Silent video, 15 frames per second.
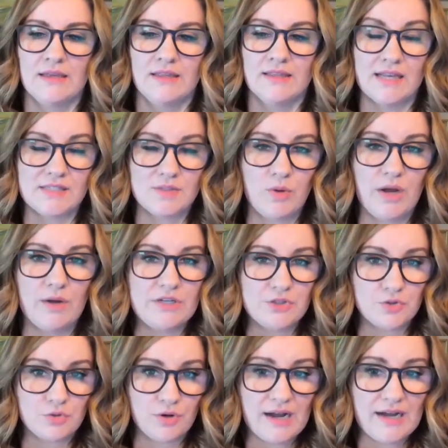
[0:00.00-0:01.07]
that's why we
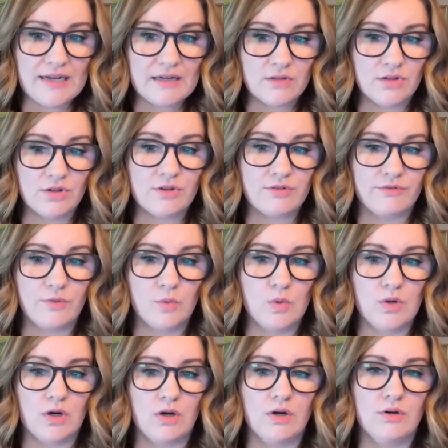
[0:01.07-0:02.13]
try to look
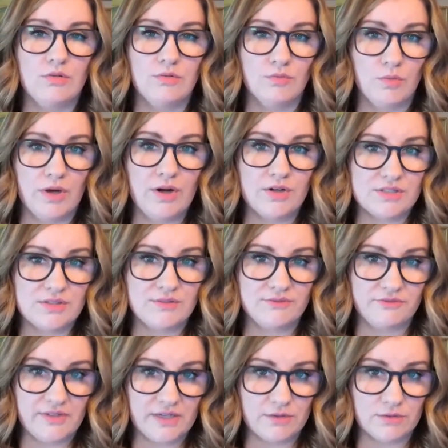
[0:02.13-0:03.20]
for what are some
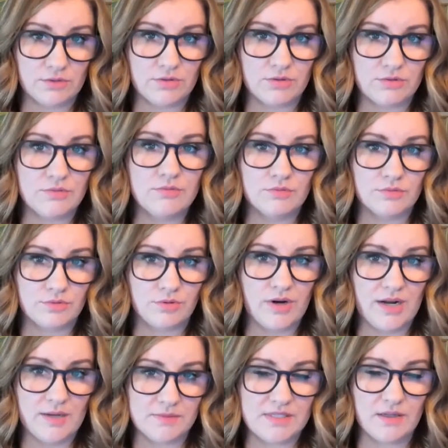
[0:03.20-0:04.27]
federal
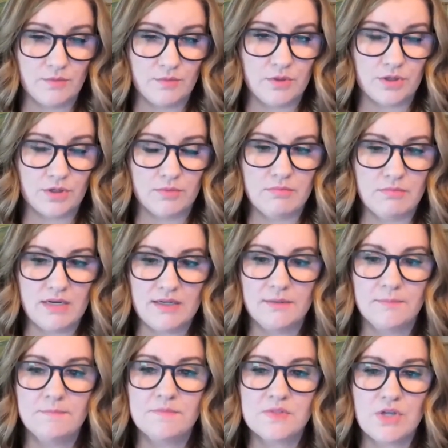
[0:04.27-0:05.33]
crimes that were committed.
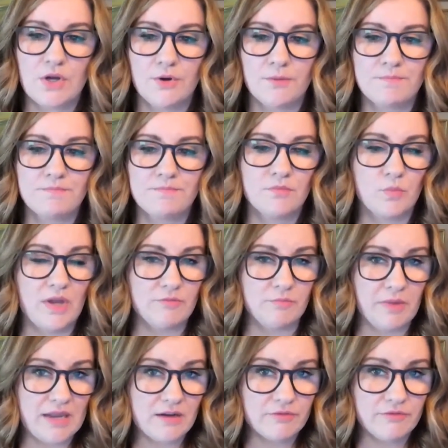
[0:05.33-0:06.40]
So we have
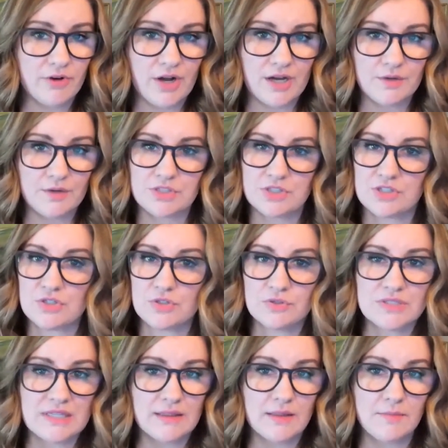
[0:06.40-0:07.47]
bank fraud, which is
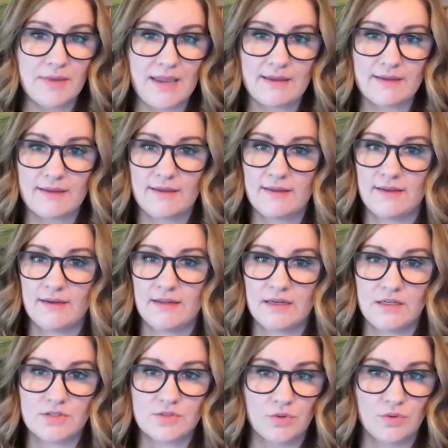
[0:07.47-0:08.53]
using the bank in
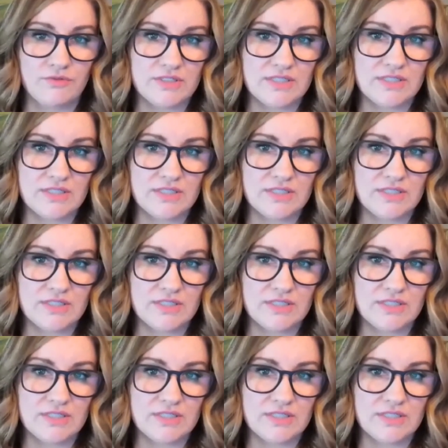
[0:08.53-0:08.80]
any sort of